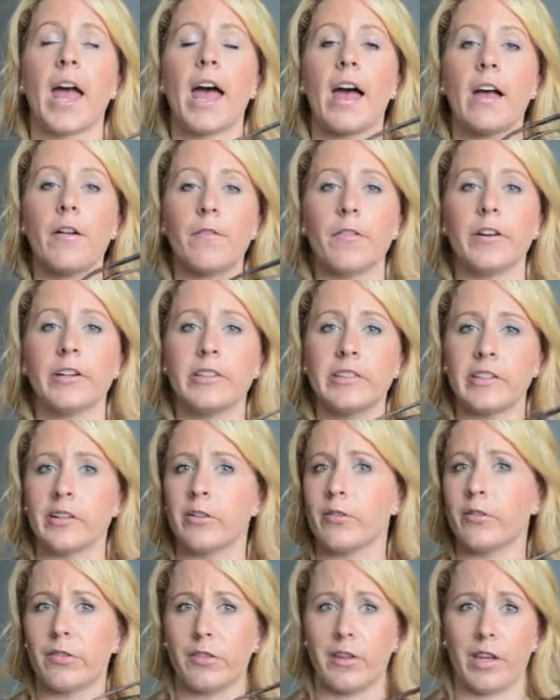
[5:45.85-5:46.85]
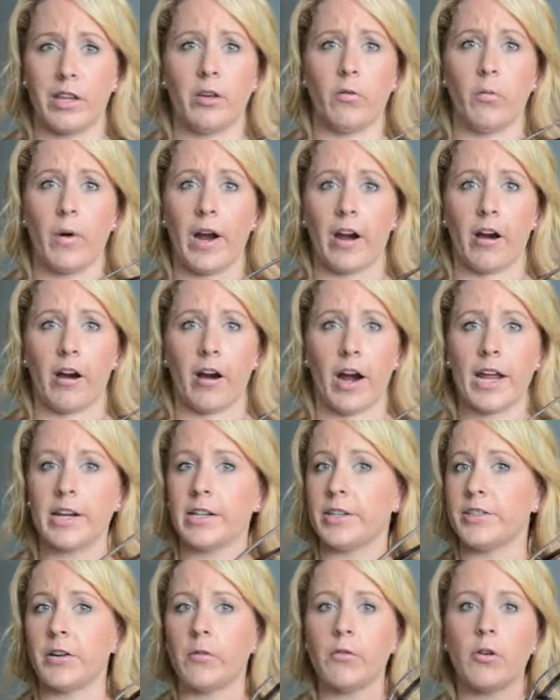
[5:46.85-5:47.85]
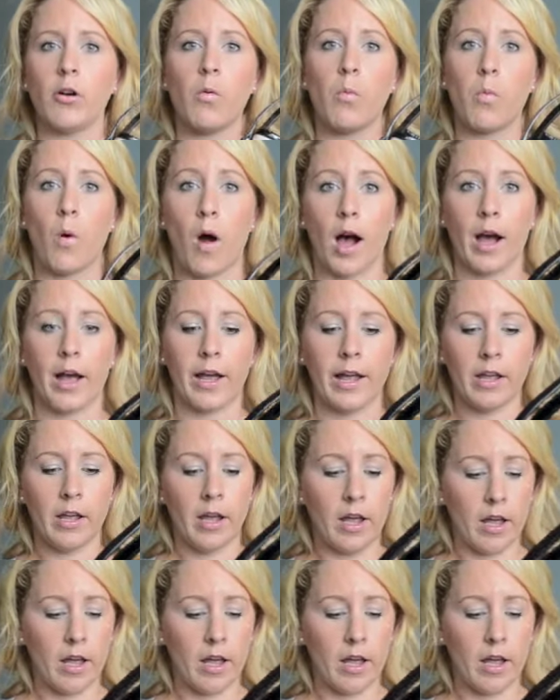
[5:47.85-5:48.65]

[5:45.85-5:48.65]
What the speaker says: every single thing you wear. And I don't know why.